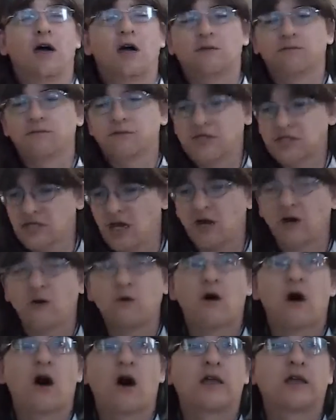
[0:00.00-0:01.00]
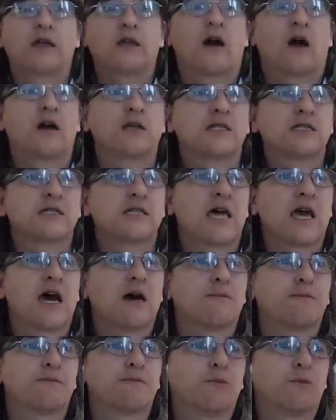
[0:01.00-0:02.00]
So I set
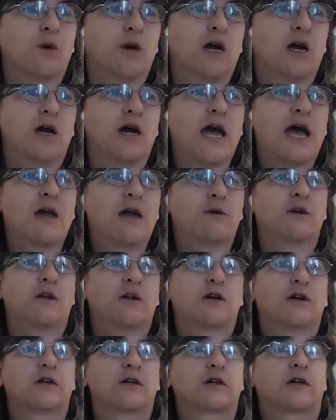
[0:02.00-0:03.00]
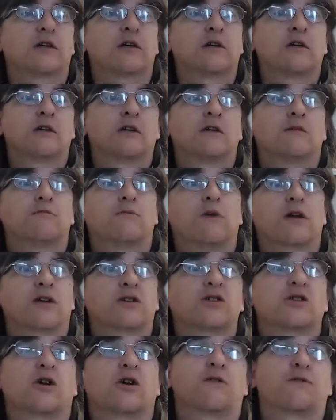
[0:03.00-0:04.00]
up Outlook,
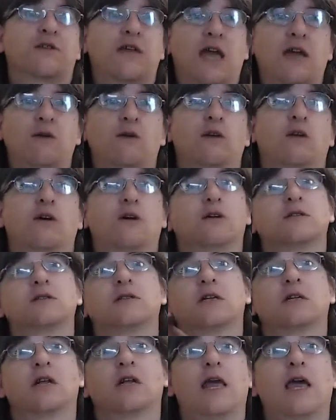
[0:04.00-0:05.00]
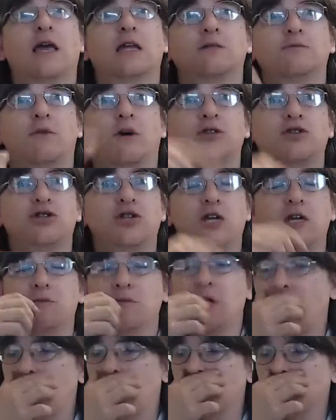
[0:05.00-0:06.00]
Microsoft Outlook, to collect my
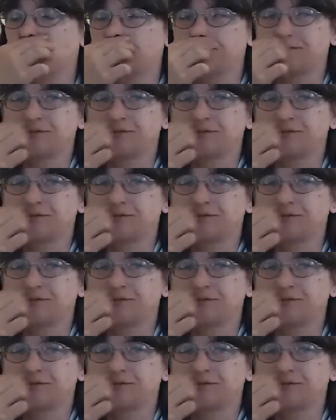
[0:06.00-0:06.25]
Gmail.